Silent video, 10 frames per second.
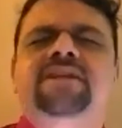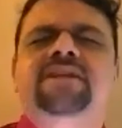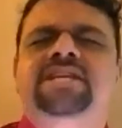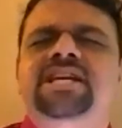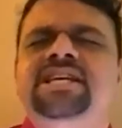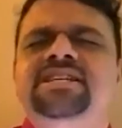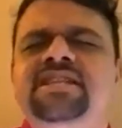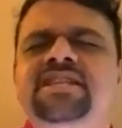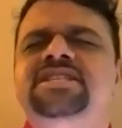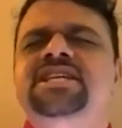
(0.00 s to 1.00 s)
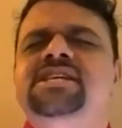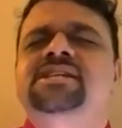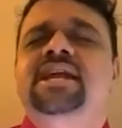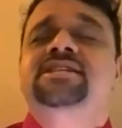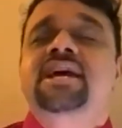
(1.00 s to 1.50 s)
Jesus, this Jesus
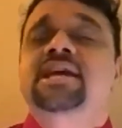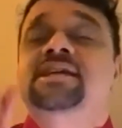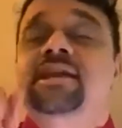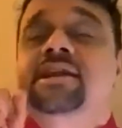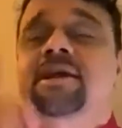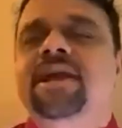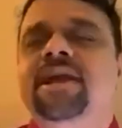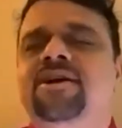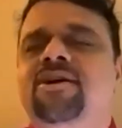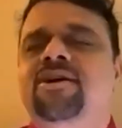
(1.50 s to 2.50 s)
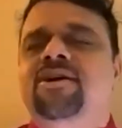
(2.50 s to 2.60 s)
Christ is a living God